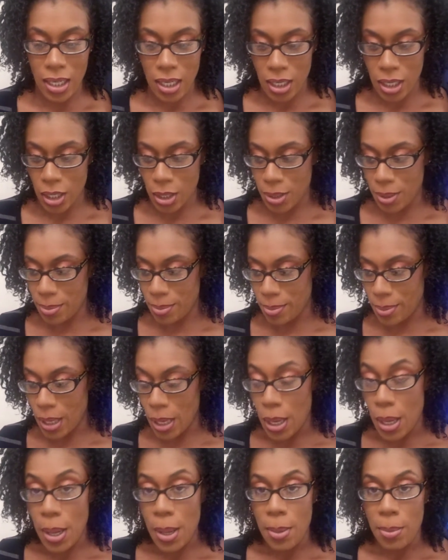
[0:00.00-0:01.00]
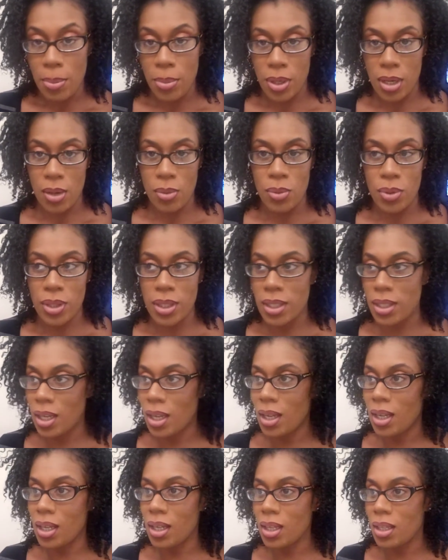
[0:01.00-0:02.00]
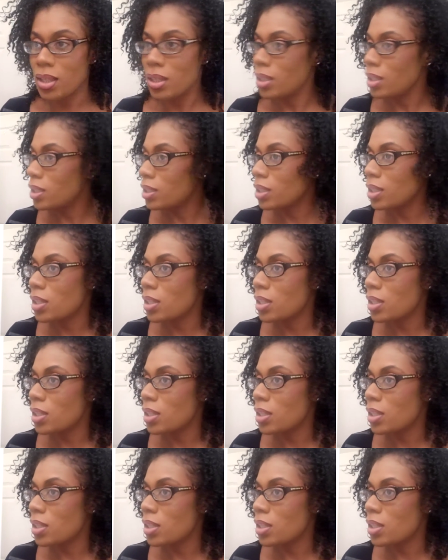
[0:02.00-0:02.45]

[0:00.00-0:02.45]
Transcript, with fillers: Um, but I will say this